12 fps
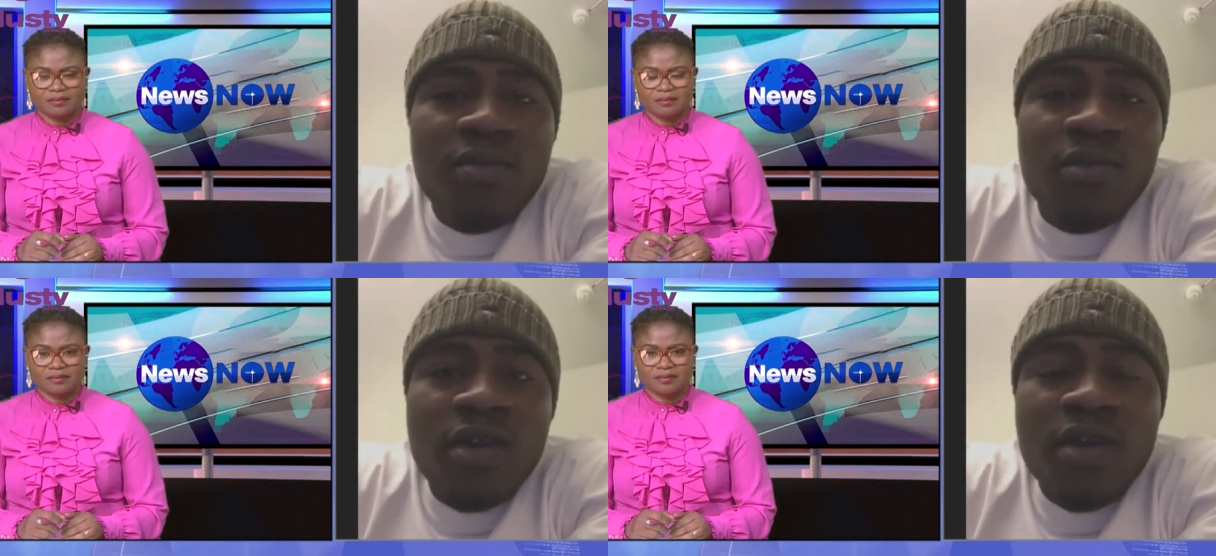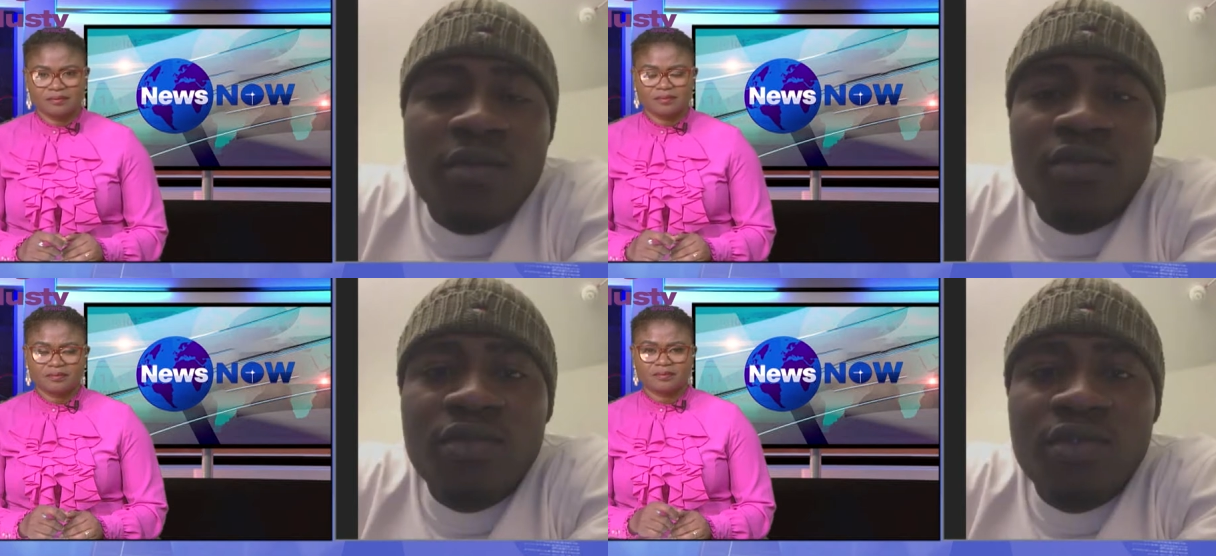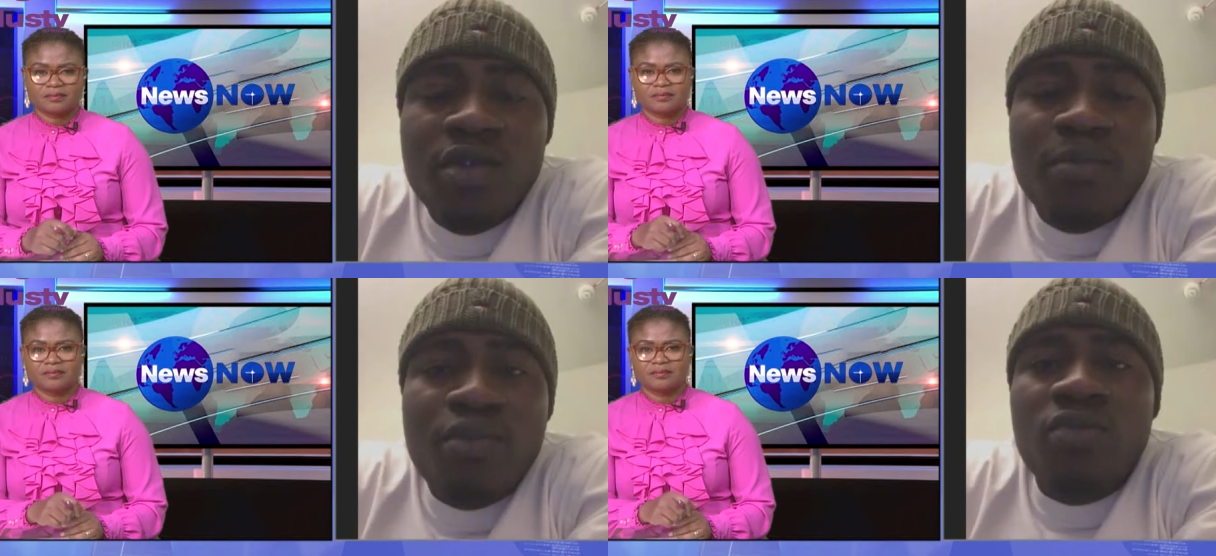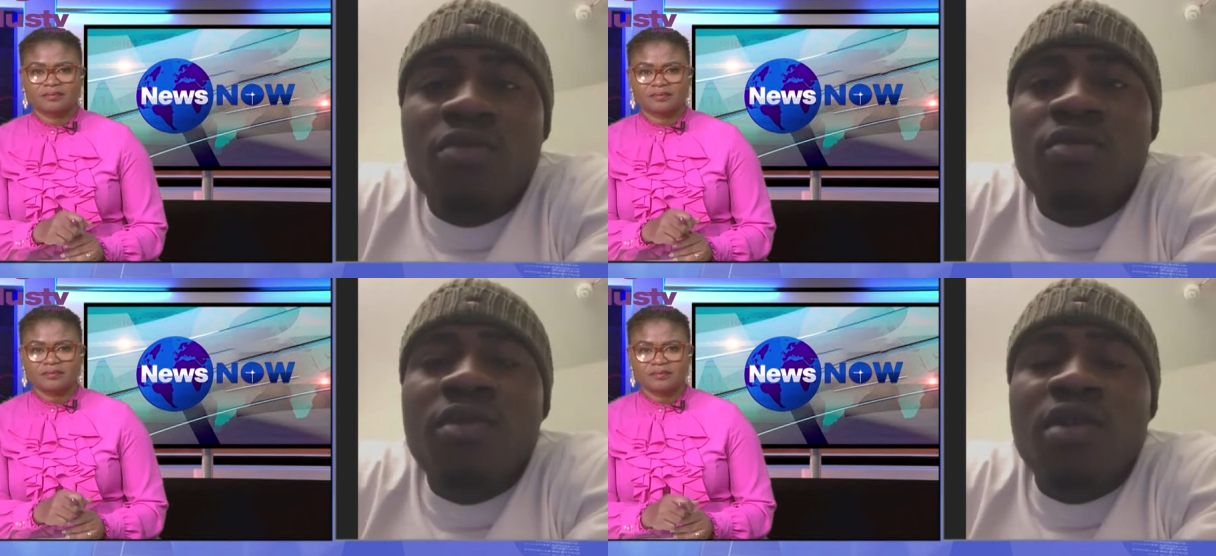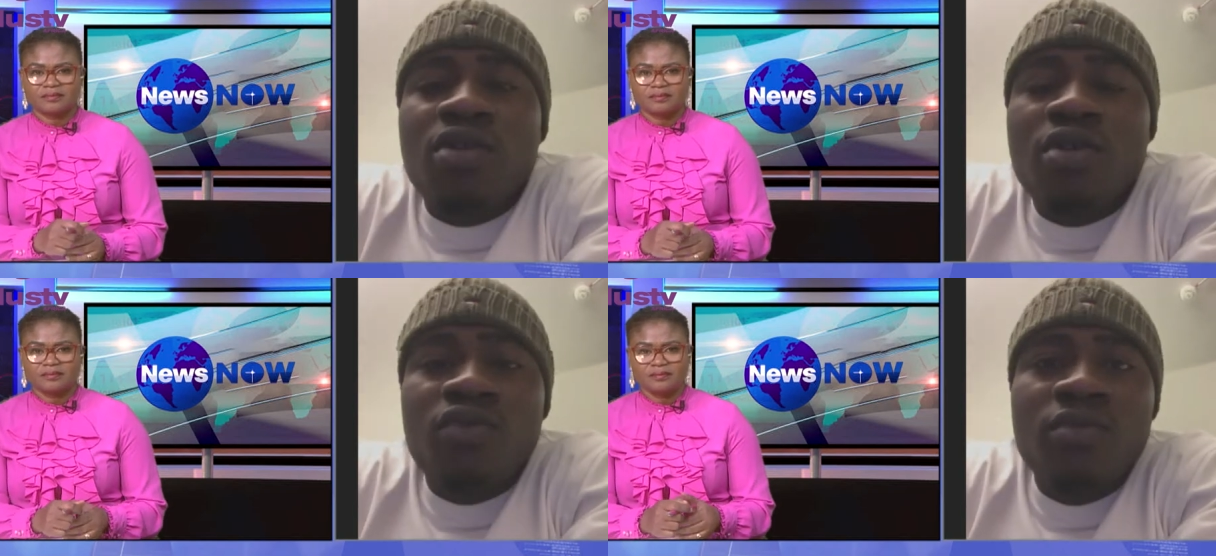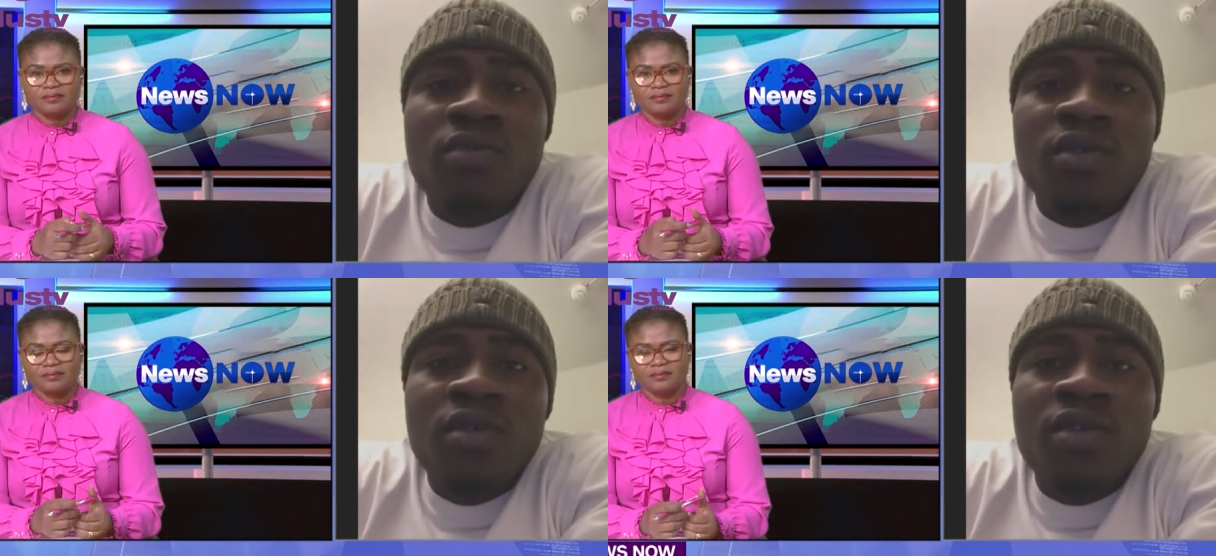Speaker 1: um, the postponement come to
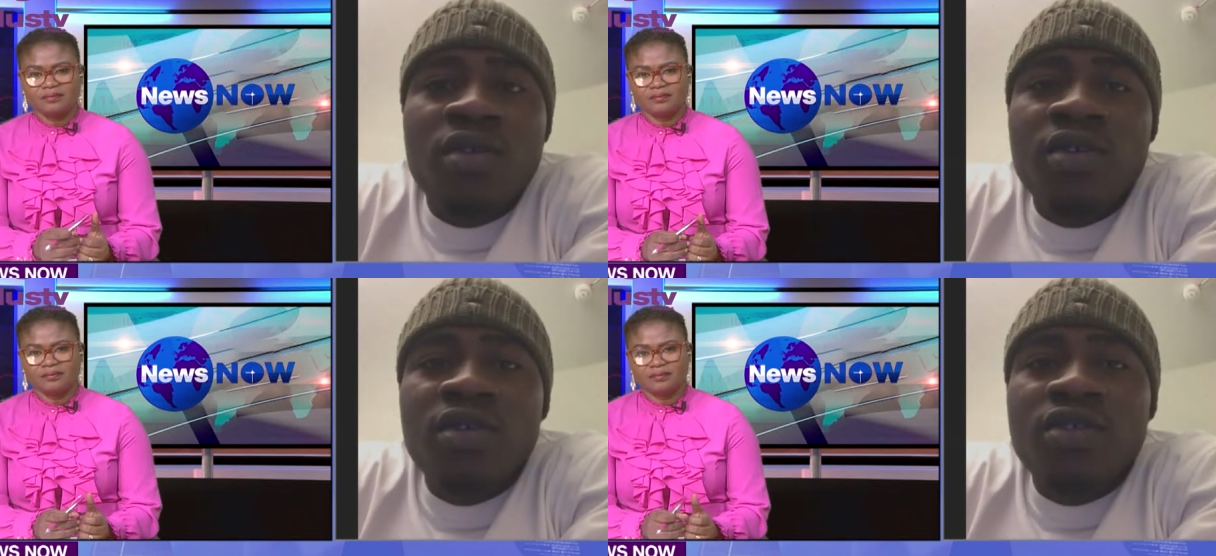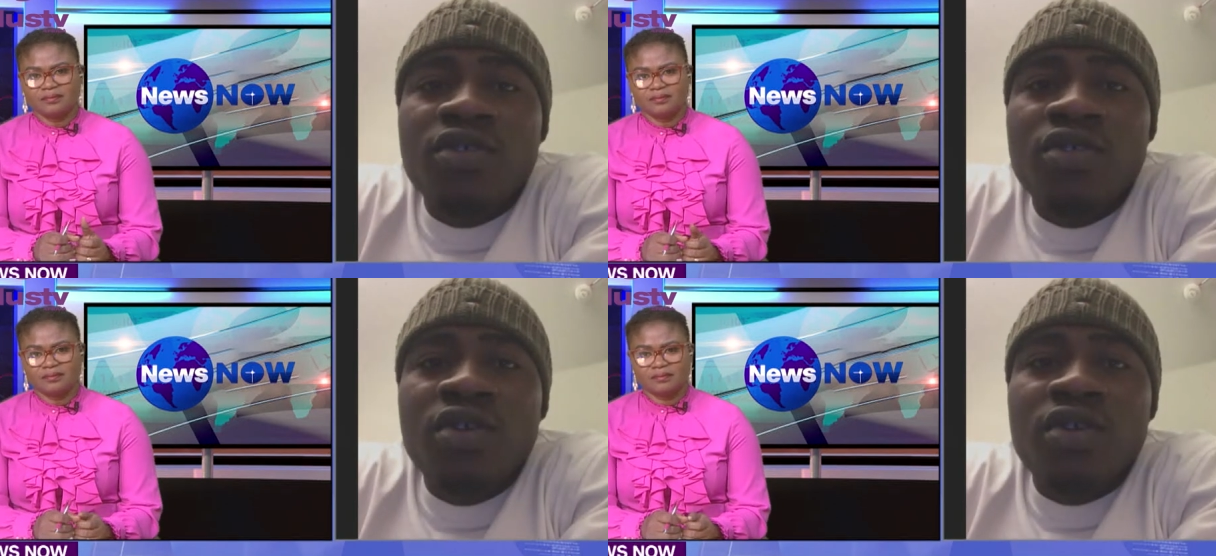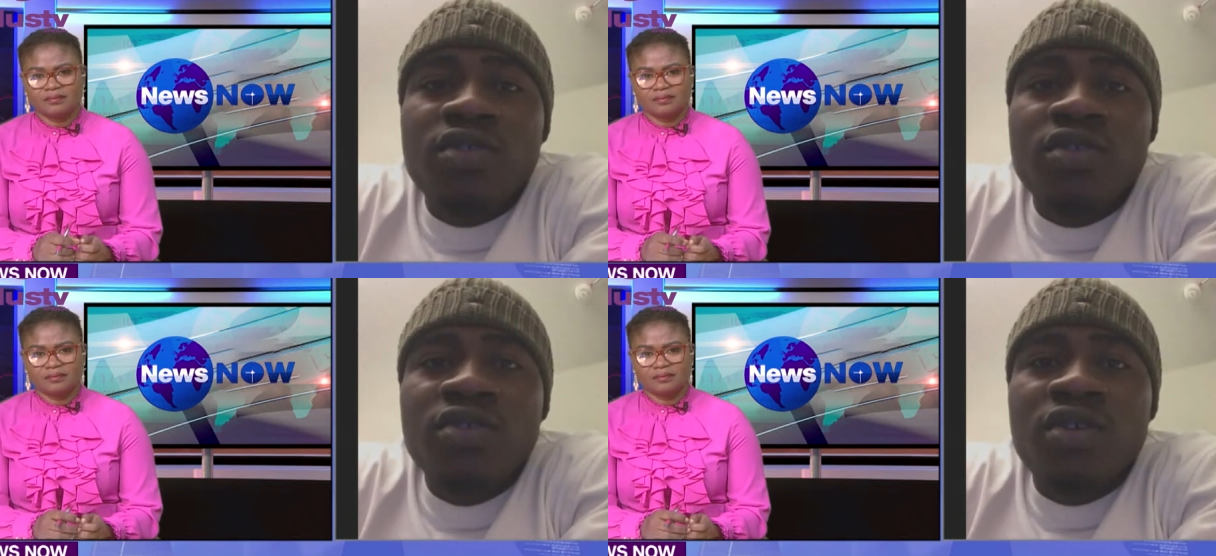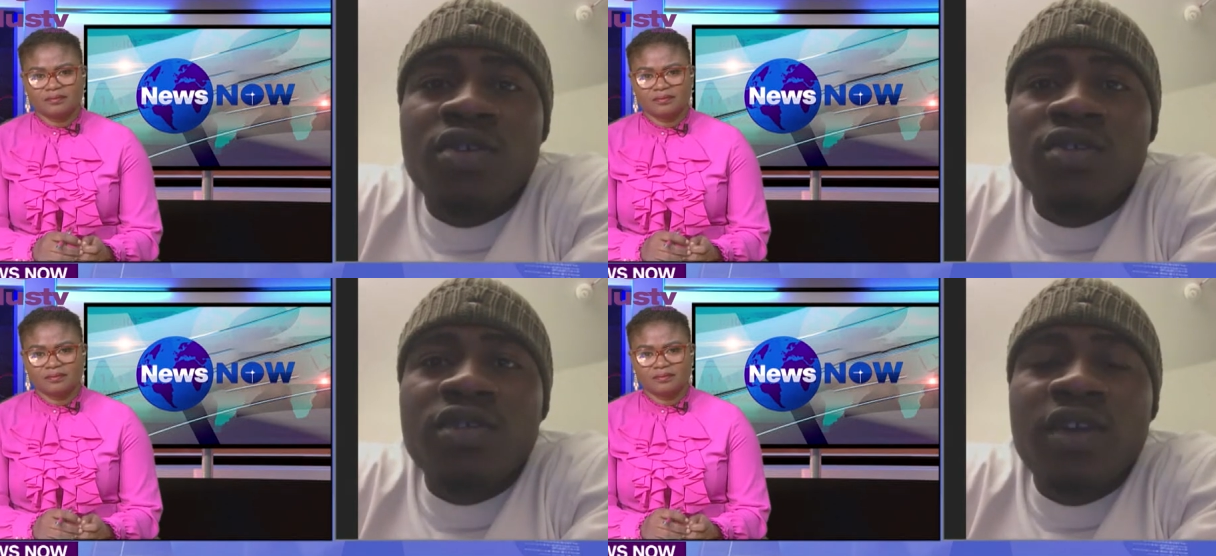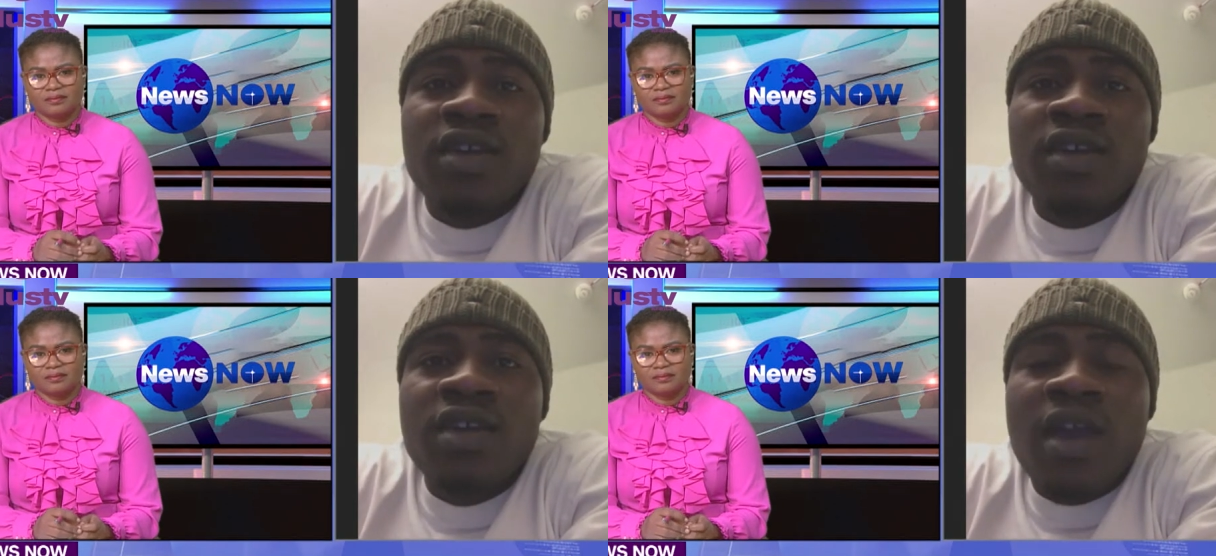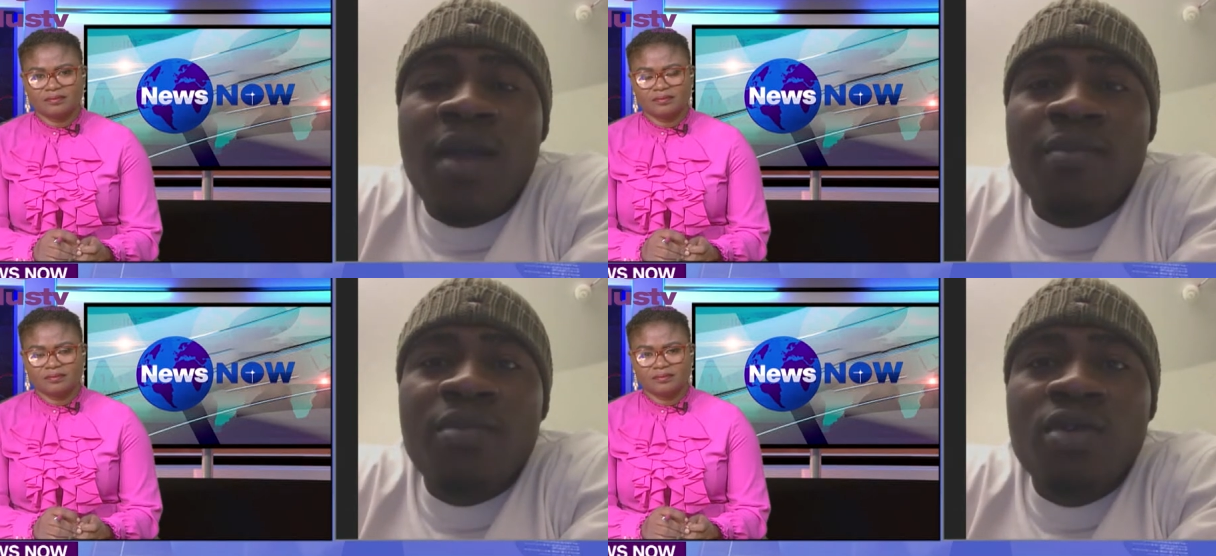me not not really
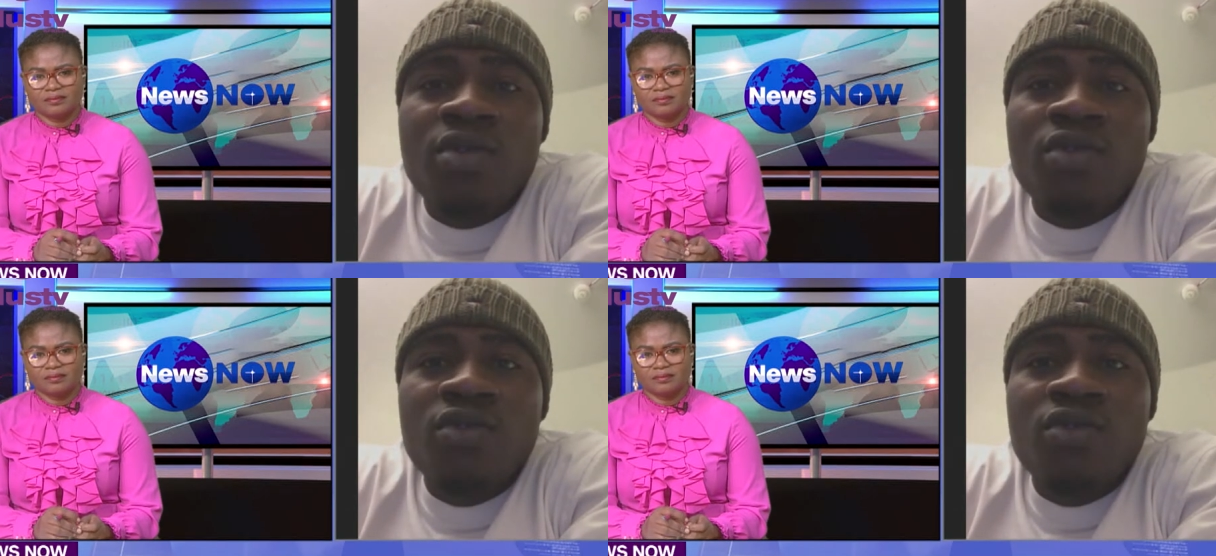happy